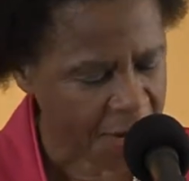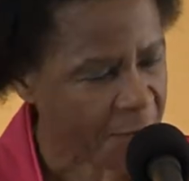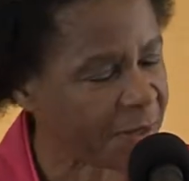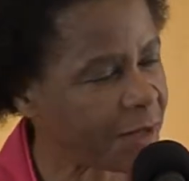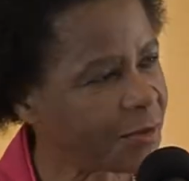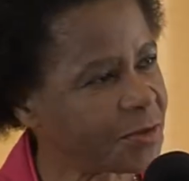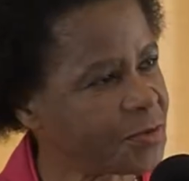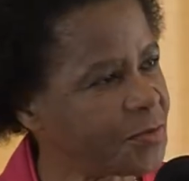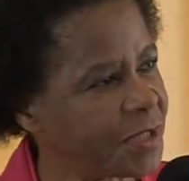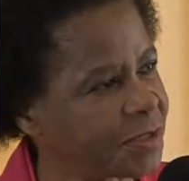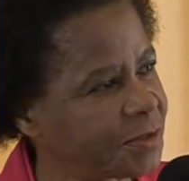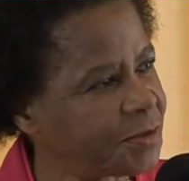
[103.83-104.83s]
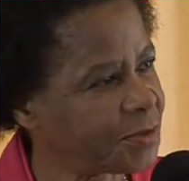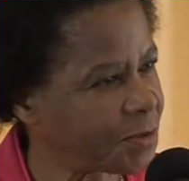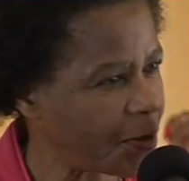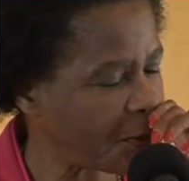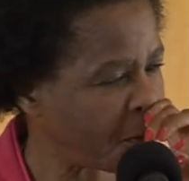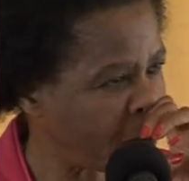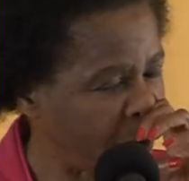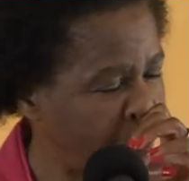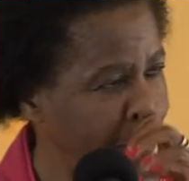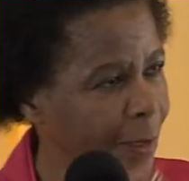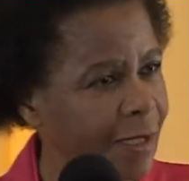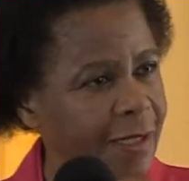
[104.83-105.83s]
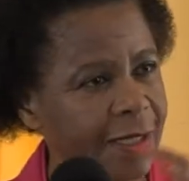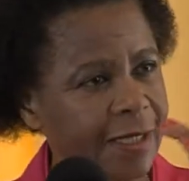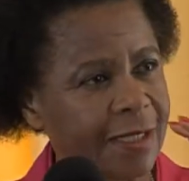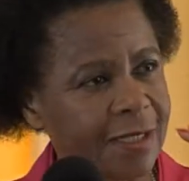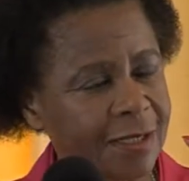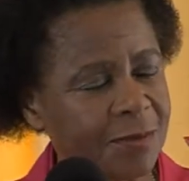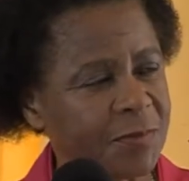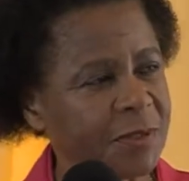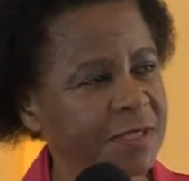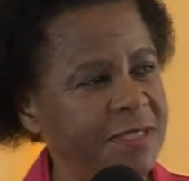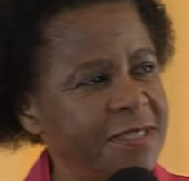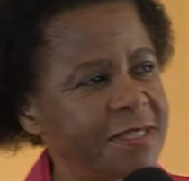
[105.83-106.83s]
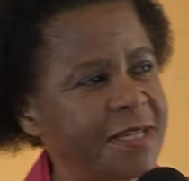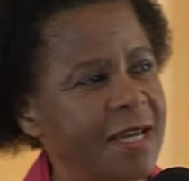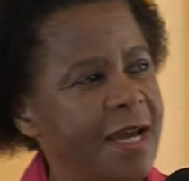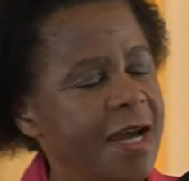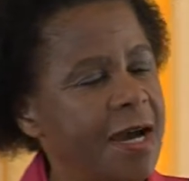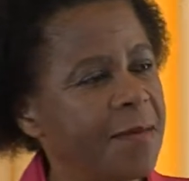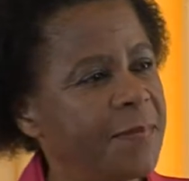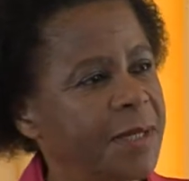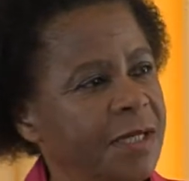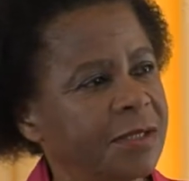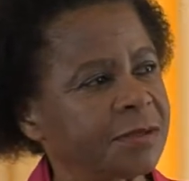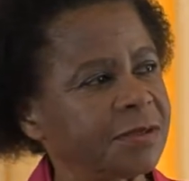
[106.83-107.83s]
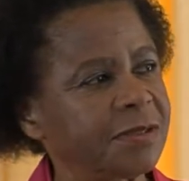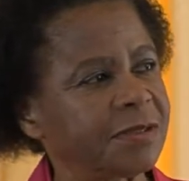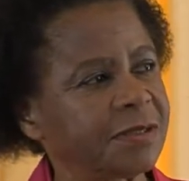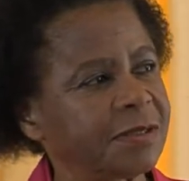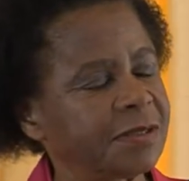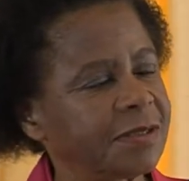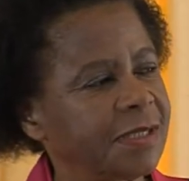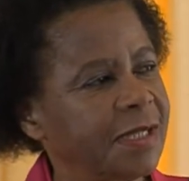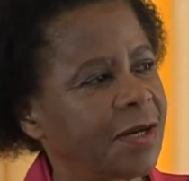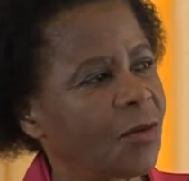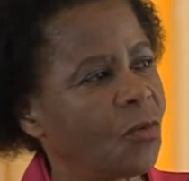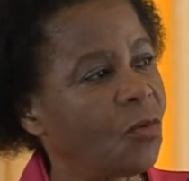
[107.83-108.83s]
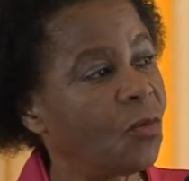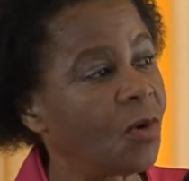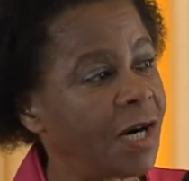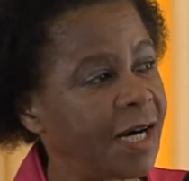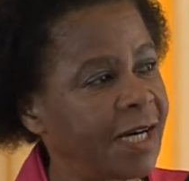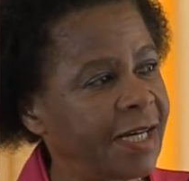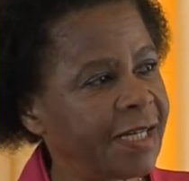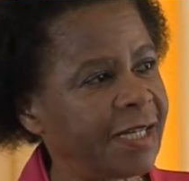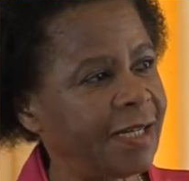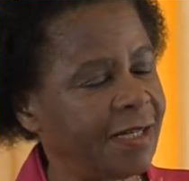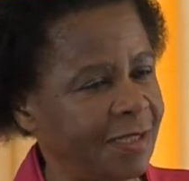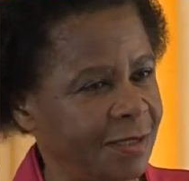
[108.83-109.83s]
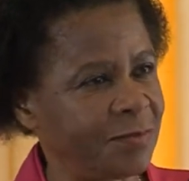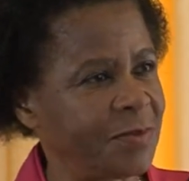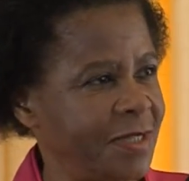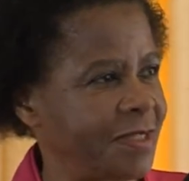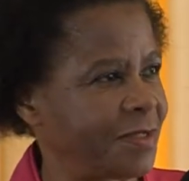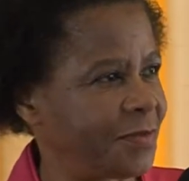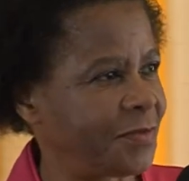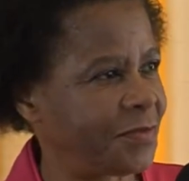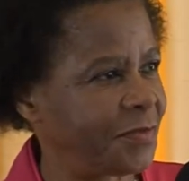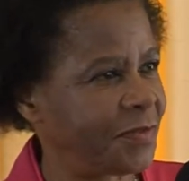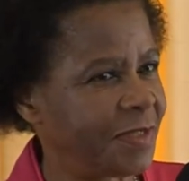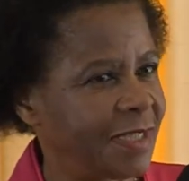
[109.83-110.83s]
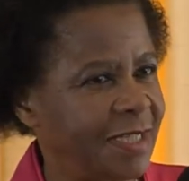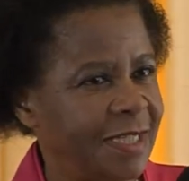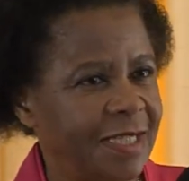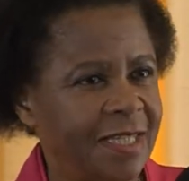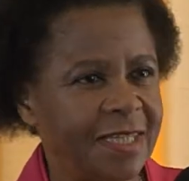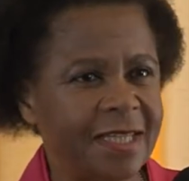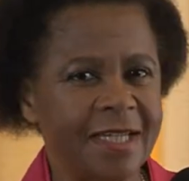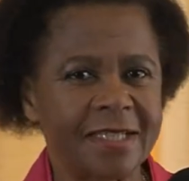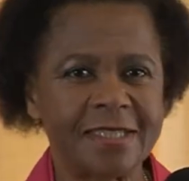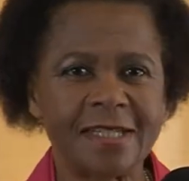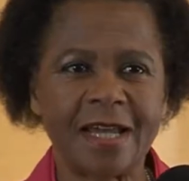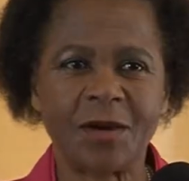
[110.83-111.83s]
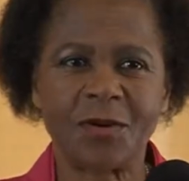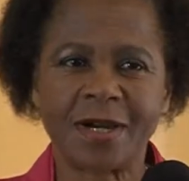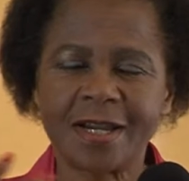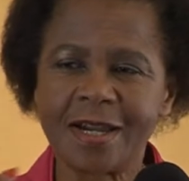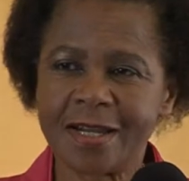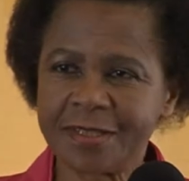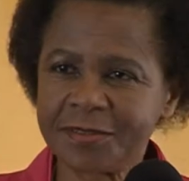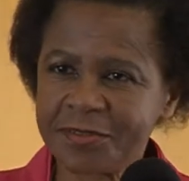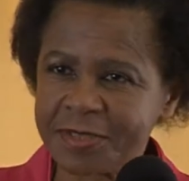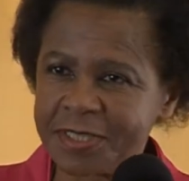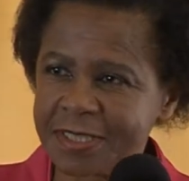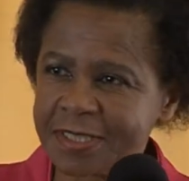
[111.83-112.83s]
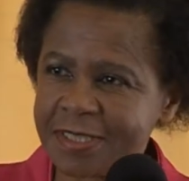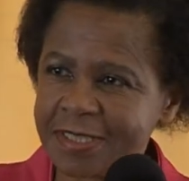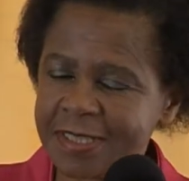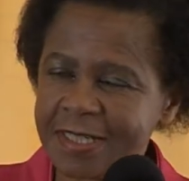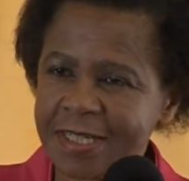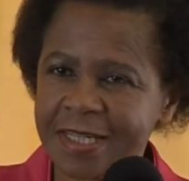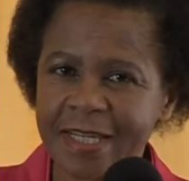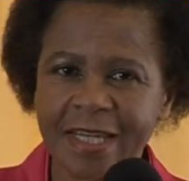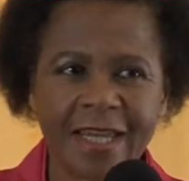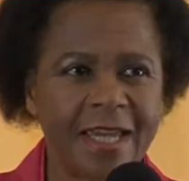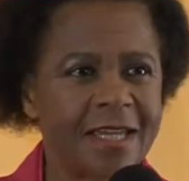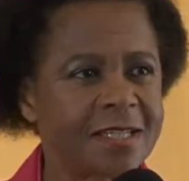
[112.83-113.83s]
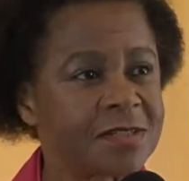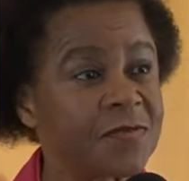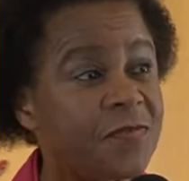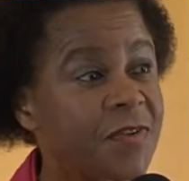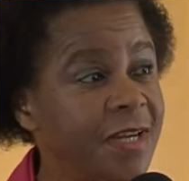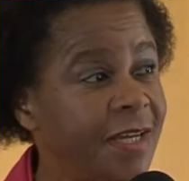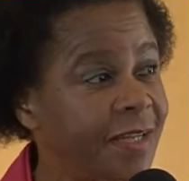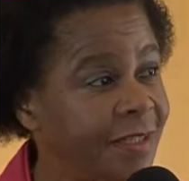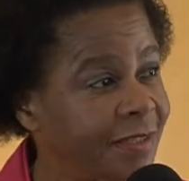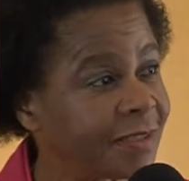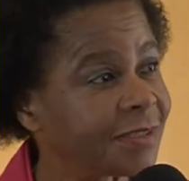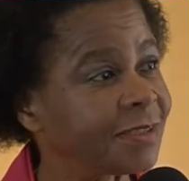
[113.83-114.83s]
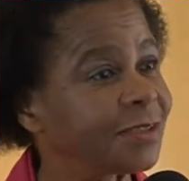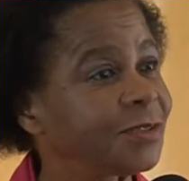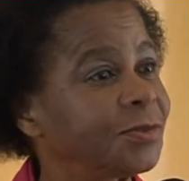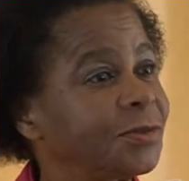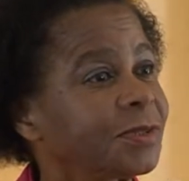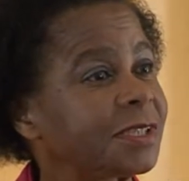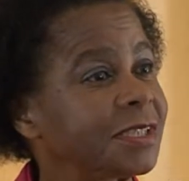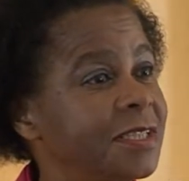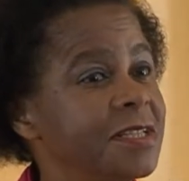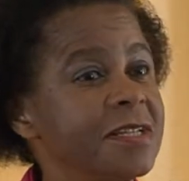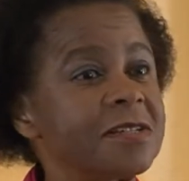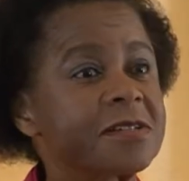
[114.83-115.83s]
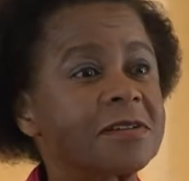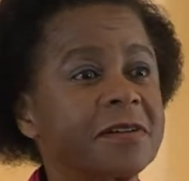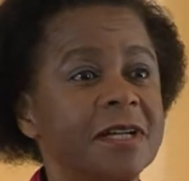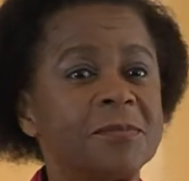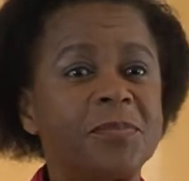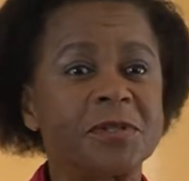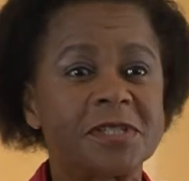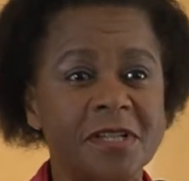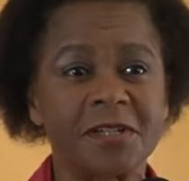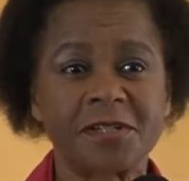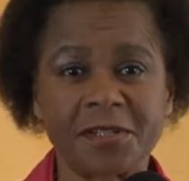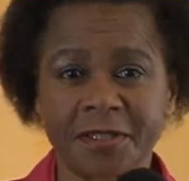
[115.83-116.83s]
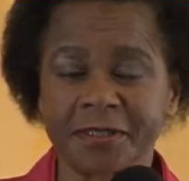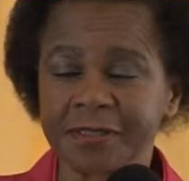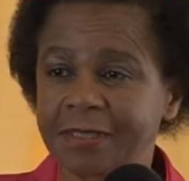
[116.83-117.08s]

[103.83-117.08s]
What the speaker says: But I also want to talk a little bit about why I believe that our country has failed to reach its great potential